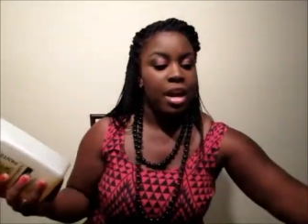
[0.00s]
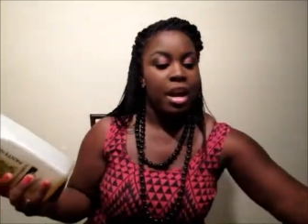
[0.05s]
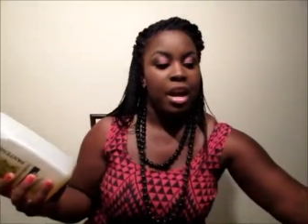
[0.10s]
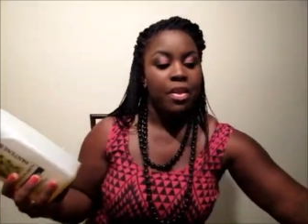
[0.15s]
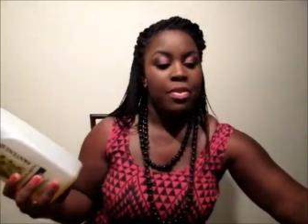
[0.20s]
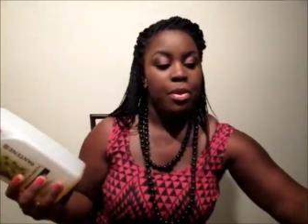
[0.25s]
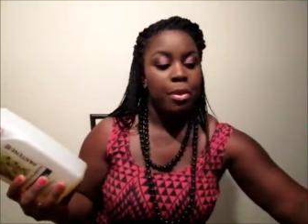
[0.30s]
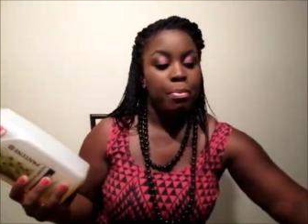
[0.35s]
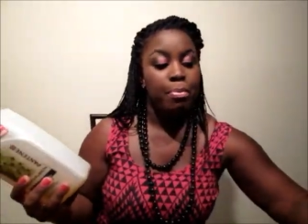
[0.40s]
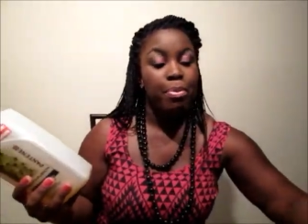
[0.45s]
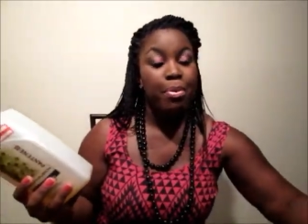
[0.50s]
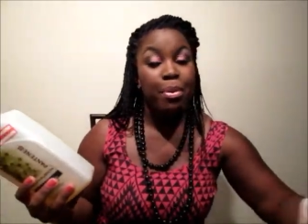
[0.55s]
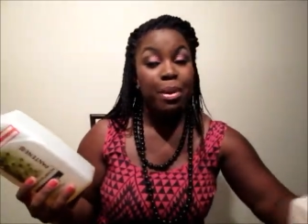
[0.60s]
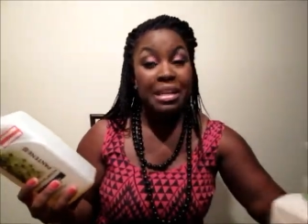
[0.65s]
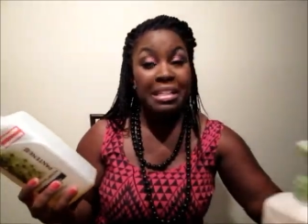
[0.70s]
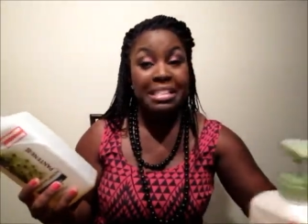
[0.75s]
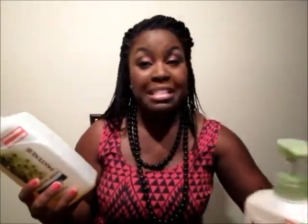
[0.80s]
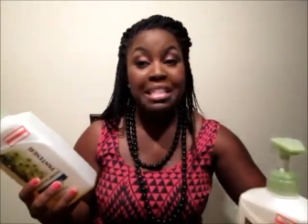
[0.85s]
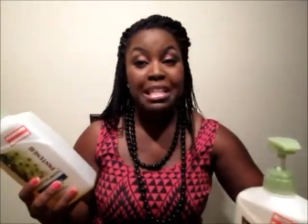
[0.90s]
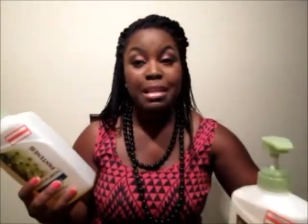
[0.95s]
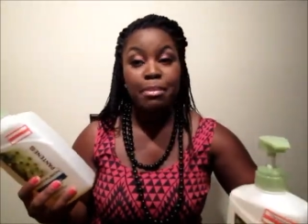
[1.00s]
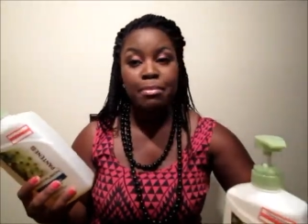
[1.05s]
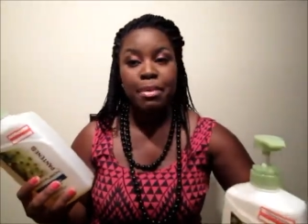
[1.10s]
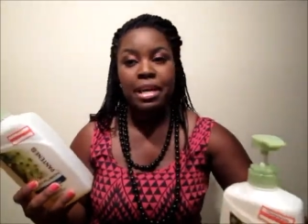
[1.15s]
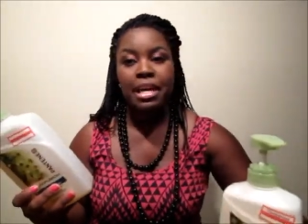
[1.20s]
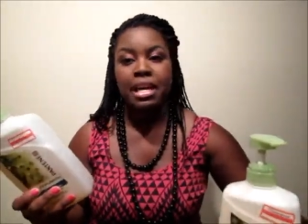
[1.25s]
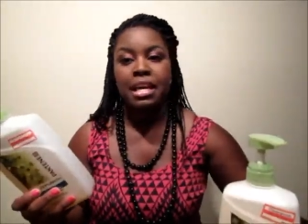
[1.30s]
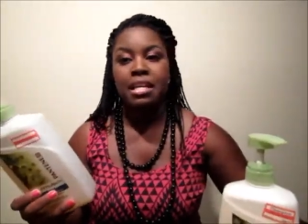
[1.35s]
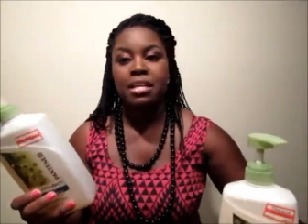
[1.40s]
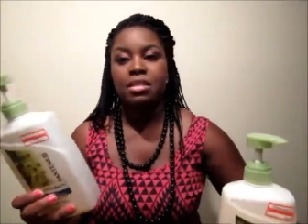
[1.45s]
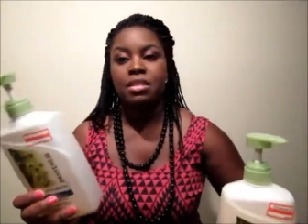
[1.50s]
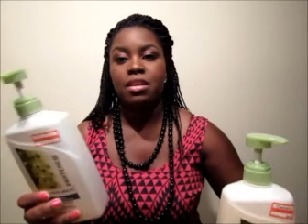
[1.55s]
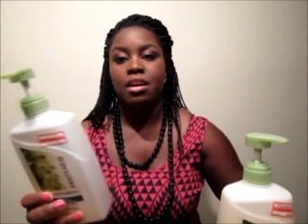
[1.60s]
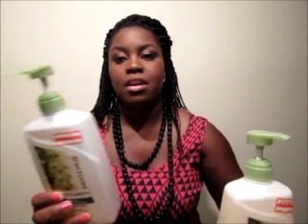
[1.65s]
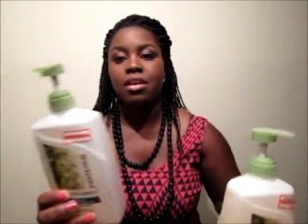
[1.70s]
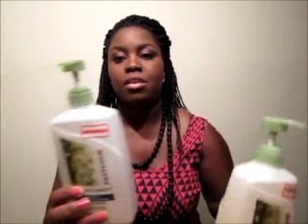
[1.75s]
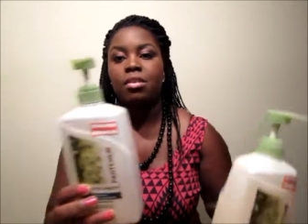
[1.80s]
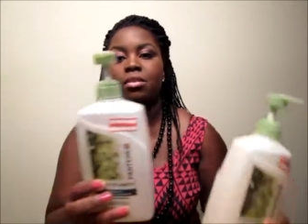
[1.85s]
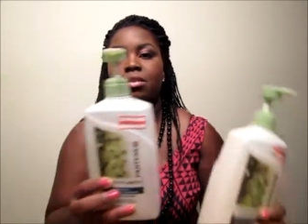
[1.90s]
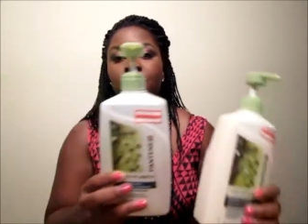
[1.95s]
And they're pretty big,
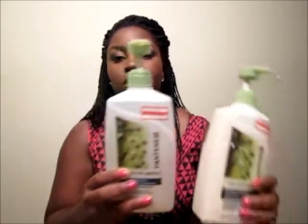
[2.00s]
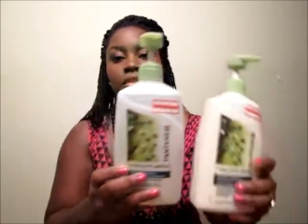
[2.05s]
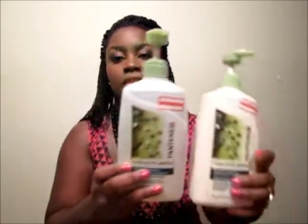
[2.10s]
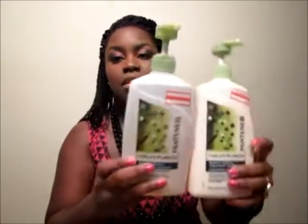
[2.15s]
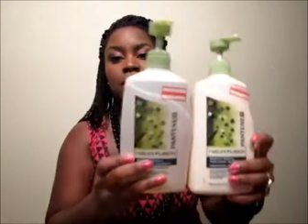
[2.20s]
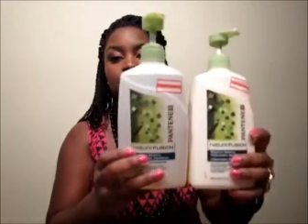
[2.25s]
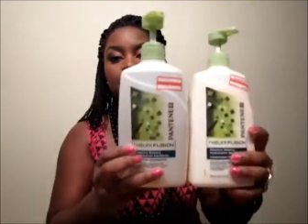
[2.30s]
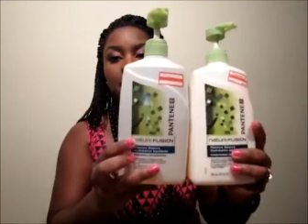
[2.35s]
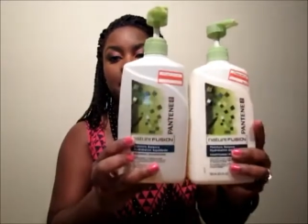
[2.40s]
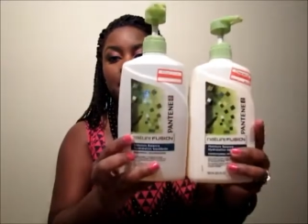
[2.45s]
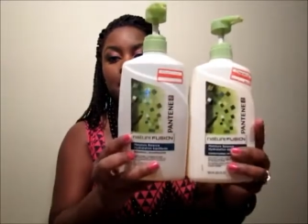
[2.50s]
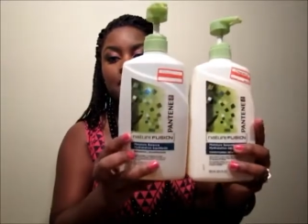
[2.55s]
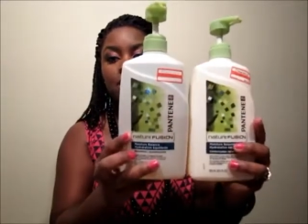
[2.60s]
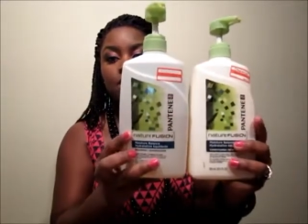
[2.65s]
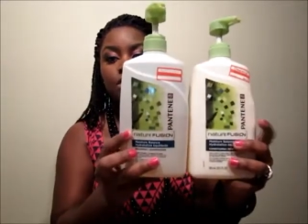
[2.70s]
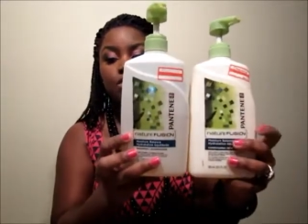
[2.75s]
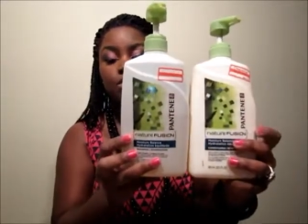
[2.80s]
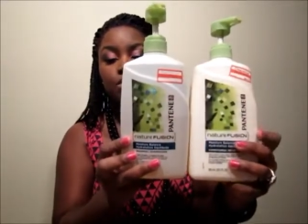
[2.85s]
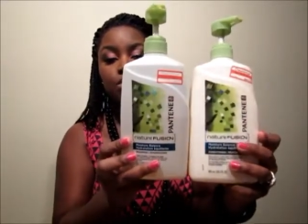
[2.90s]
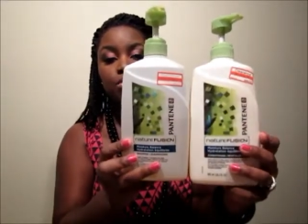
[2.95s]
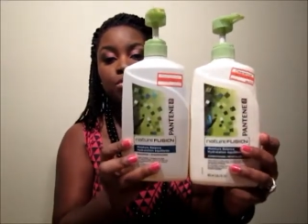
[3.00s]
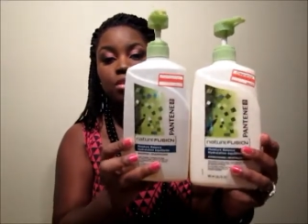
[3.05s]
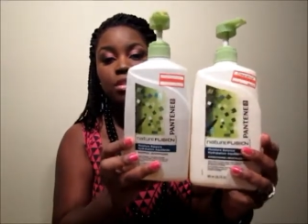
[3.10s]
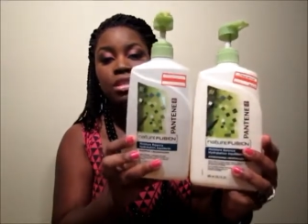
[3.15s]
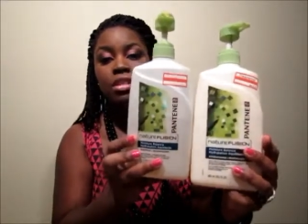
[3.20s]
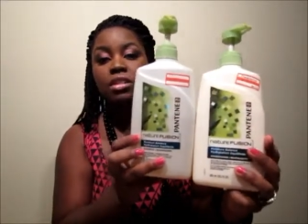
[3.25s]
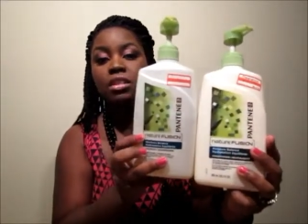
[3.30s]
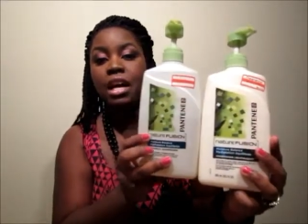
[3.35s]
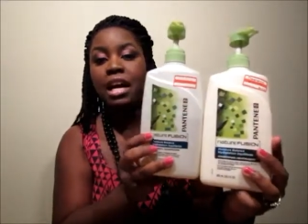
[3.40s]
so to me this is a huge deal.